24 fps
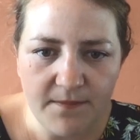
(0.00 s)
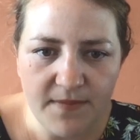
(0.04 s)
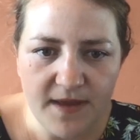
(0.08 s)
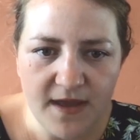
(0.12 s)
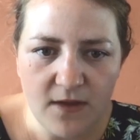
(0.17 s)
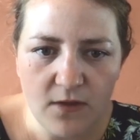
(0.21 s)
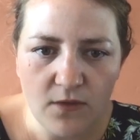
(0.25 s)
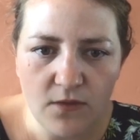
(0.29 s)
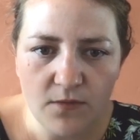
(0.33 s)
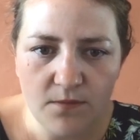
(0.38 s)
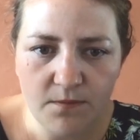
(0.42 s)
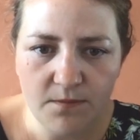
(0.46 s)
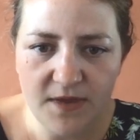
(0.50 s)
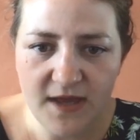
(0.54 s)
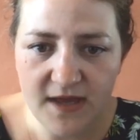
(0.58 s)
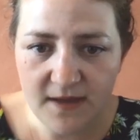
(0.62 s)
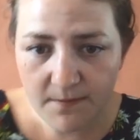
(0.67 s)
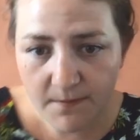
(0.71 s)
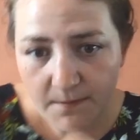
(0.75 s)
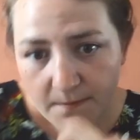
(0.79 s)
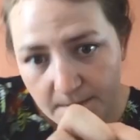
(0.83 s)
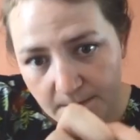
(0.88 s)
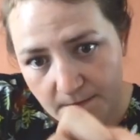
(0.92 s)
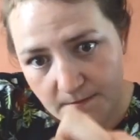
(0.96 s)
big
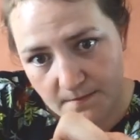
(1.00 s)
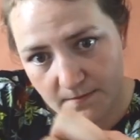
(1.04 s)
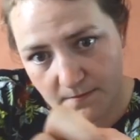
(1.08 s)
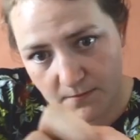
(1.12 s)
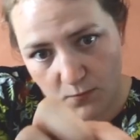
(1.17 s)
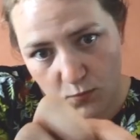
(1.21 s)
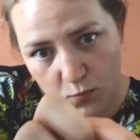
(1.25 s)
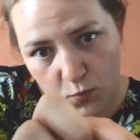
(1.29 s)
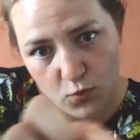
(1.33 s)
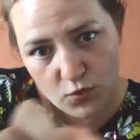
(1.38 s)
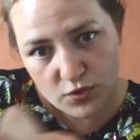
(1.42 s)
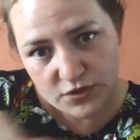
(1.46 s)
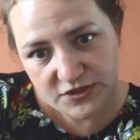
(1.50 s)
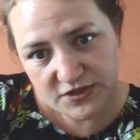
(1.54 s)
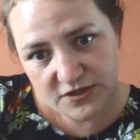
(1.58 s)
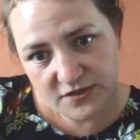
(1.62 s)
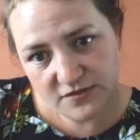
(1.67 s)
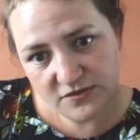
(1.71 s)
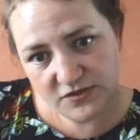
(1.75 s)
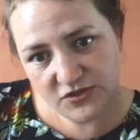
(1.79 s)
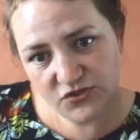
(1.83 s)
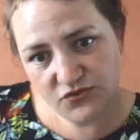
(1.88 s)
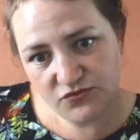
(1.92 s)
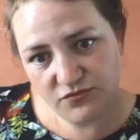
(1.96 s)

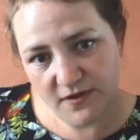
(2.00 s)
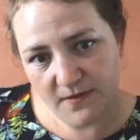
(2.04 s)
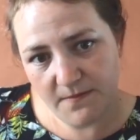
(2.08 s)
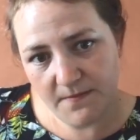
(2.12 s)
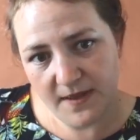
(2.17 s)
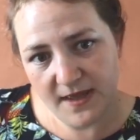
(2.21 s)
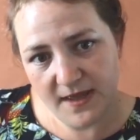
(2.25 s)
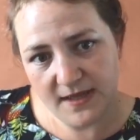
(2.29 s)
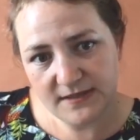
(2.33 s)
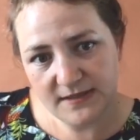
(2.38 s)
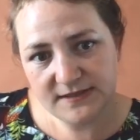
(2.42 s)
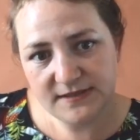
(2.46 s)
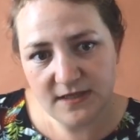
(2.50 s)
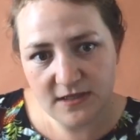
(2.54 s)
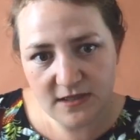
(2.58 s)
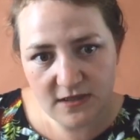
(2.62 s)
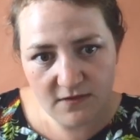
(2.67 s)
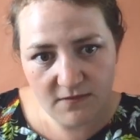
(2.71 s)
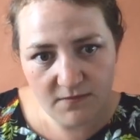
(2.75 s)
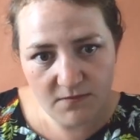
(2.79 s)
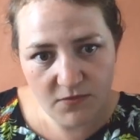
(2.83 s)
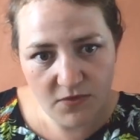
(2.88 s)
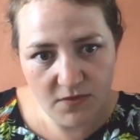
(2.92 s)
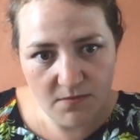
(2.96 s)
wooden strip is
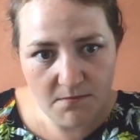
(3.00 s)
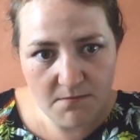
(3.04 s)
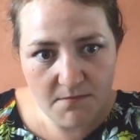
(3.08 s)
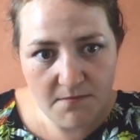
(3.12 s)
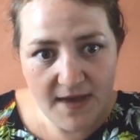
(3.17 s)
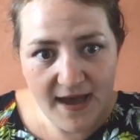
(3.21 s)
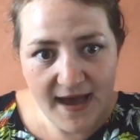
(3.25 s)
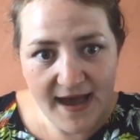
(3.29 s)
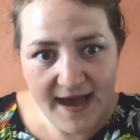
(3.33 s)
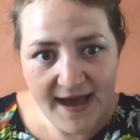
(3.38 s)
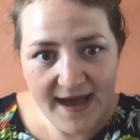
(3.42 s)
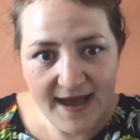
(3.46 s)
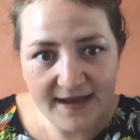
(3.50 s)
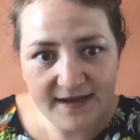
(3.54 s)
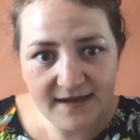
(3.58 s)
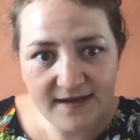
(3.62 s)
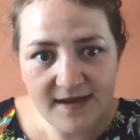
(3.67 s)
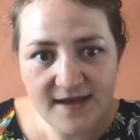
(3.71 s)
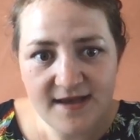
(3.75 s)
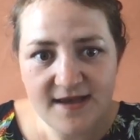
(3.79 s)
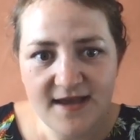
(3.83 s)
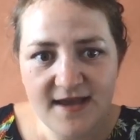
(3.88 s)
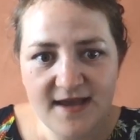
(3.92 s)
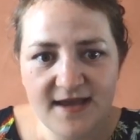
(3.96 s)
that the man
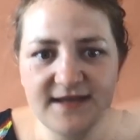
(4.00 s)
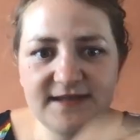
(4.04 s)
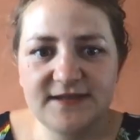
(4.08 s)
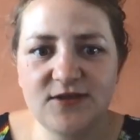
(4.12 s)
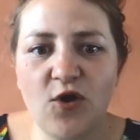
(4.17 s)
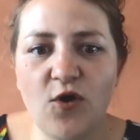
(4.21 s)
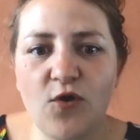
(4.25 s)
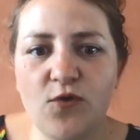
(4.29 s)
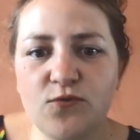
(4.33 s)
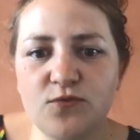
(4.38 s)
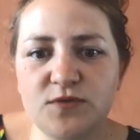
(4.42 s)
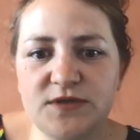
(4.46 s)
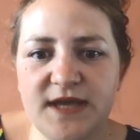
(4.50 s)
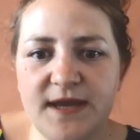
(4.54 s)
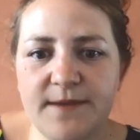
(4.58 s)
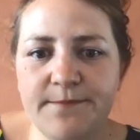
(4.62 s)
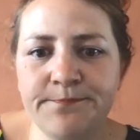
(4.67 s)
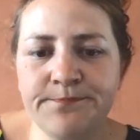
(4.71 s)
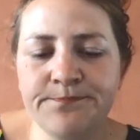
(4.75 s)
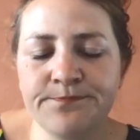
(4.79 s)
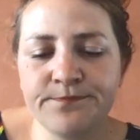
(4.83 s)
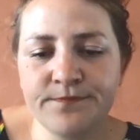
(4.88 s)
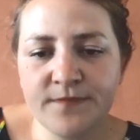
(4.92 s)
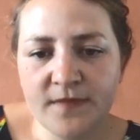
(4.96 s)
is holding.
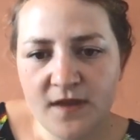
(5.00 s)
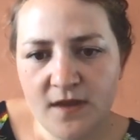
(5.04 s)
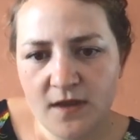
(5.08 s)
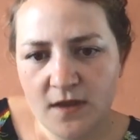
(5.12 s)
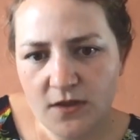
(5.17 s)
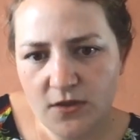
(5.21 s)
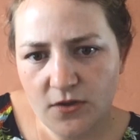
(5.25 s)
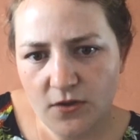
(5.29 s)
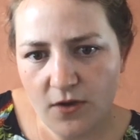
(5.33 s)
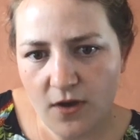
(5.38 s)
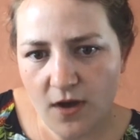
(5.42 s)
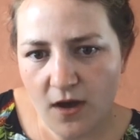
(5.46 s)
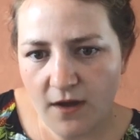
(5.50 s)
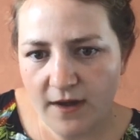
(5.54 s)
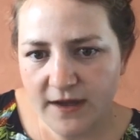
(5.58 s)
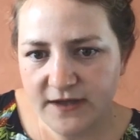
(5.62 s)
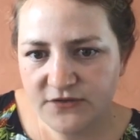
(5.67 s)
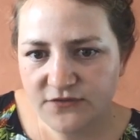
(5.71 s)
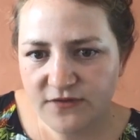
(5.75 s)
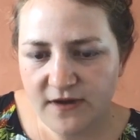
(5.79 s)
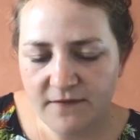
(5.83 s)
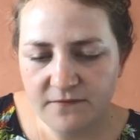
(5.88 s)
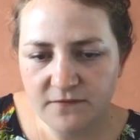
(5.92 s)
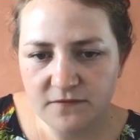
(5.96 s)
Your eye
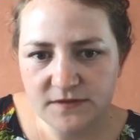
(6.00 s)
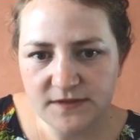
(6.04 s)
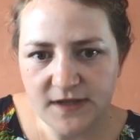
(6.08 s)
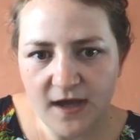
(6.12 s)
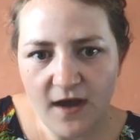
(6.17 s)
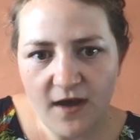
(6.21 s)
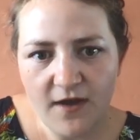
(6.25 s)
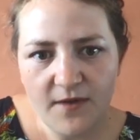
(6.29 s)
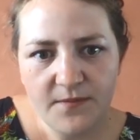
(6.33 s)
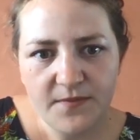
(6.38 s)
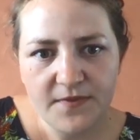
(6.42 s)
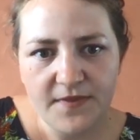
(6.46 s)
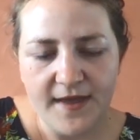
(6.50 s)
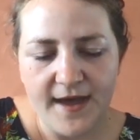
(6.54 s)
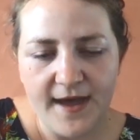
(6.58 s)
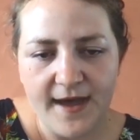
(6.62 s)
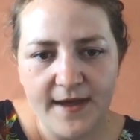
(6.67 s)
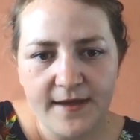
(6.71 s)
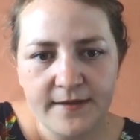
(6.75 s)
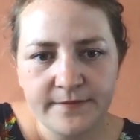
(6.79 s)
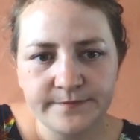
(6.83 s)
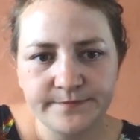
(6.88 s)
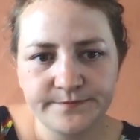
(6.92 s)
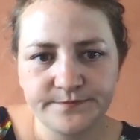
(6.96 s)
travels up
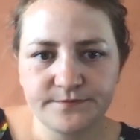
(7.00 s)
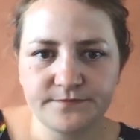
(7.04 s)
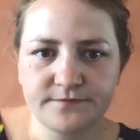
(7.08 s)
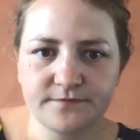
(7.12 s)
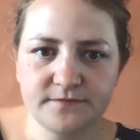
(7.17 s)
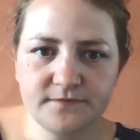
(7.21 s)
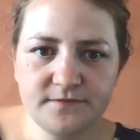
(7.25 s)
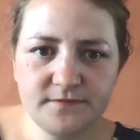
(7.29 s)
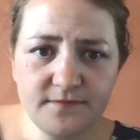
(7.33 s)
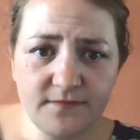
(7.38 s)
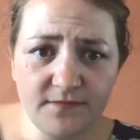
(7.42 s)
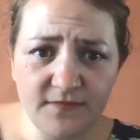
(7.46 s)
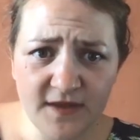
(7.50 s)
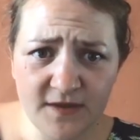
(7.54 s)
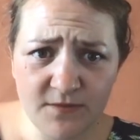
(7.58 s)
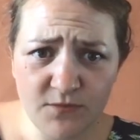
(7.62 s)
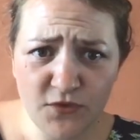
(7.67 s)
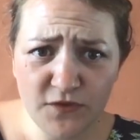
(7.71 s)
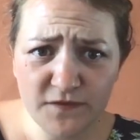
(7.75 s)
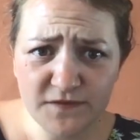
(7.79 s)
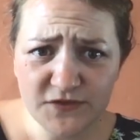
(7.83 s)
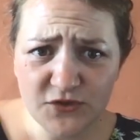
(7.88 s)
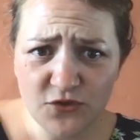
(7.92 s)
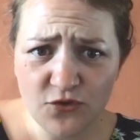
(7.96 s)
there, it
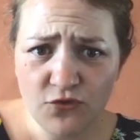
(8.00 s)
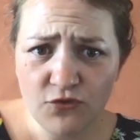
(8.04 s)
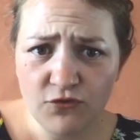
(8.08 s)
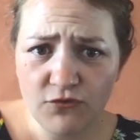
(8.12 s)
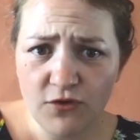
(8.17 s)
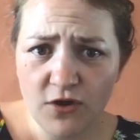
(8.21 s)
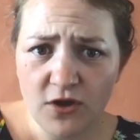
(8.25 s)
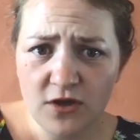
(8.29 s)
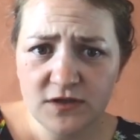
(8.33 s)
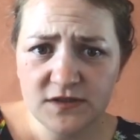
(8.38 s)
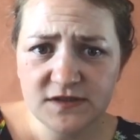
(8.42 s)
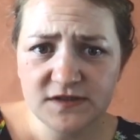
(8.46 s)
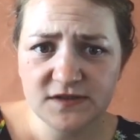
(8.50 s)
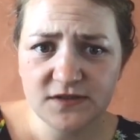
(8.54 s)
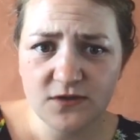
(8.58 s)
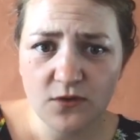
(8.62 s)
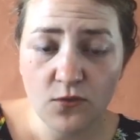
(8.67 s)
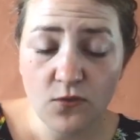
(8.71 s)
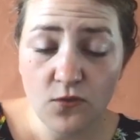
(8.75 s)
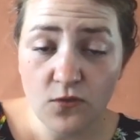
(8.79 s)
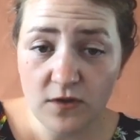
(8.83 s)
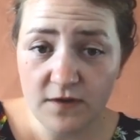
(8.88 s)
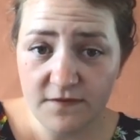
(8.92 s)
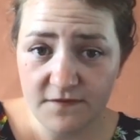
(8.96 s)
moves across
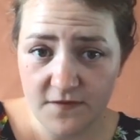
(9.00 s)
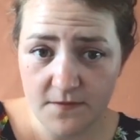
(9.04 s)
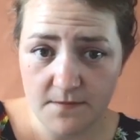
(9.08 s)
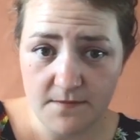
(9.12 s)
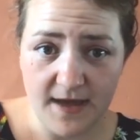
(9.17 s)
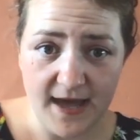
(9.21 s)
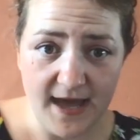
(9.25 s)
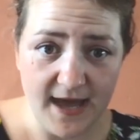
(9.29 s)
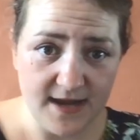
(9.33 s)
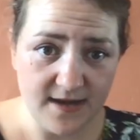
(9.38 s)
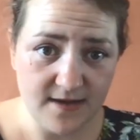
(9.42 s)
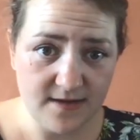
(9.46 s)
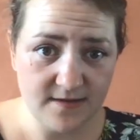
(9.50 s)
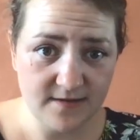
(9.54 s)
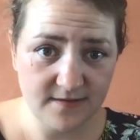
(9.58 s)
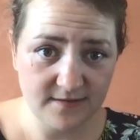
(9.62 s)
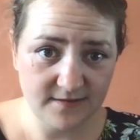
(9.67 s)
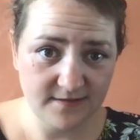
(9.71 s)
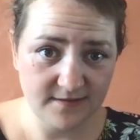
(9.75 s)
all of the men,